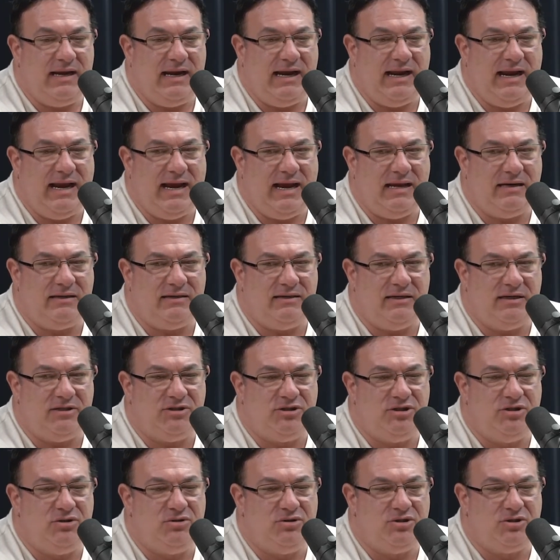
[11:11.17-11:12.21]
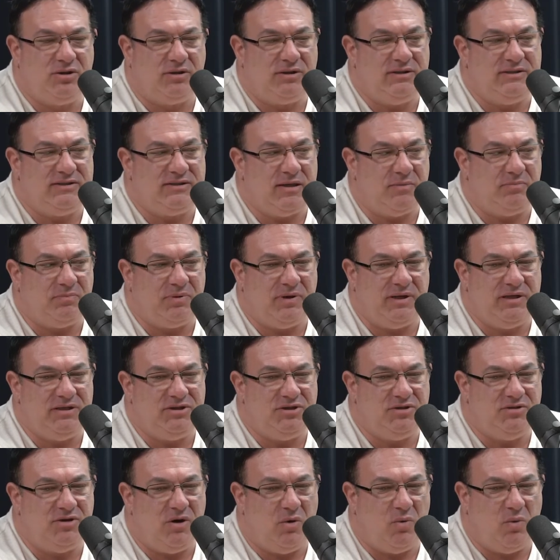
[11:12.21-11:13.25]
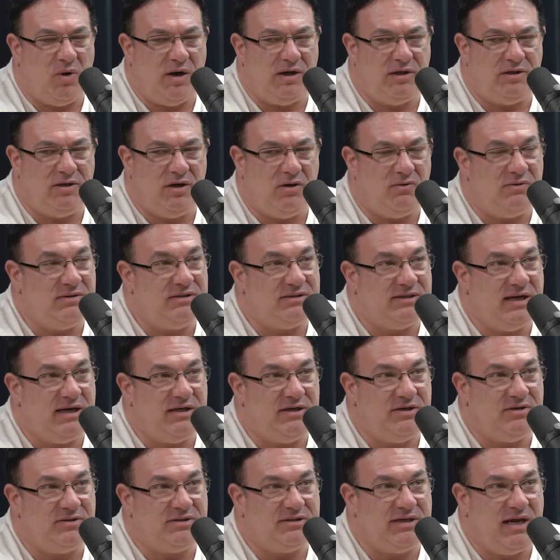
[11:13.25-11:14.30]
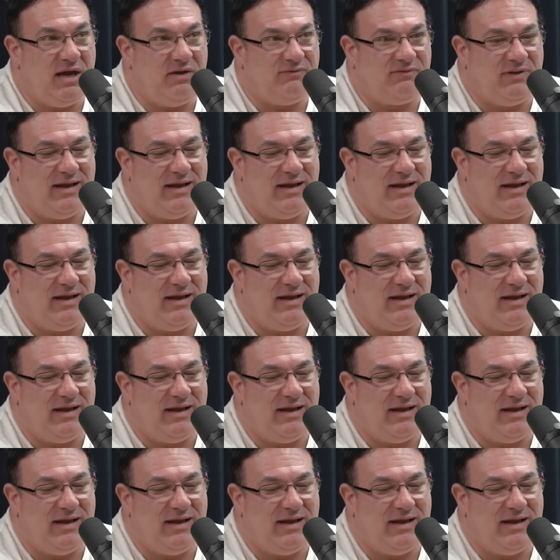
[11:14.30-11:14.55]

And it's usually someplace you don't want to go inside of yourself.